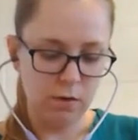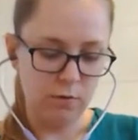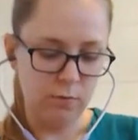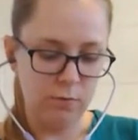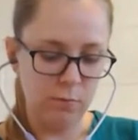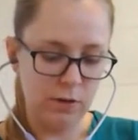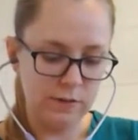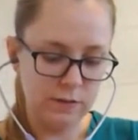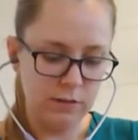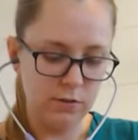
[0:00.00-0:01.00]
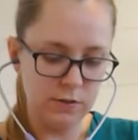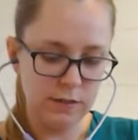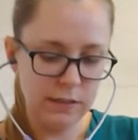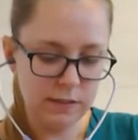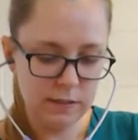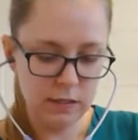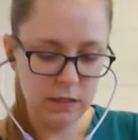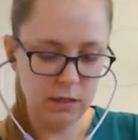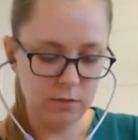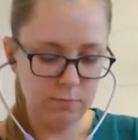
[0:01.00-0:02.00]
We would want to just
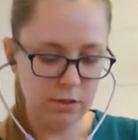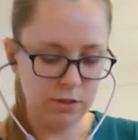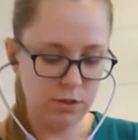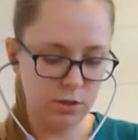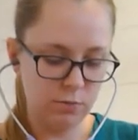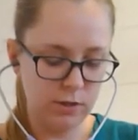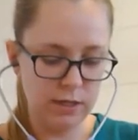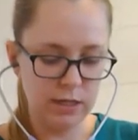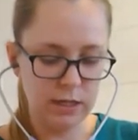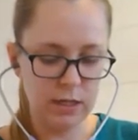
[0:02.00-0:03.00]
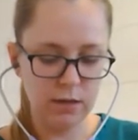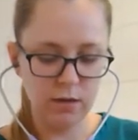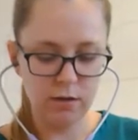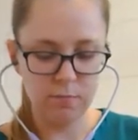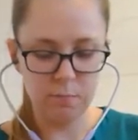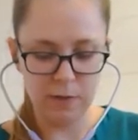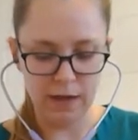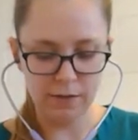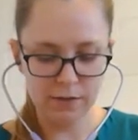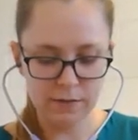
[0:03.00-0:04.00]
listen to make sure we can hear
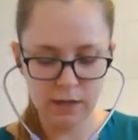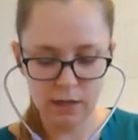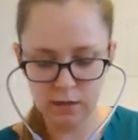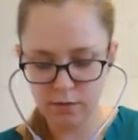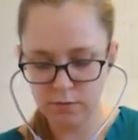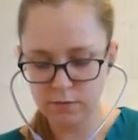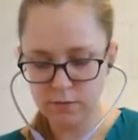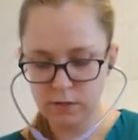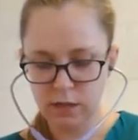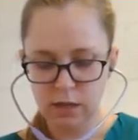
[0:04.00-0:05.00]
bowel sounds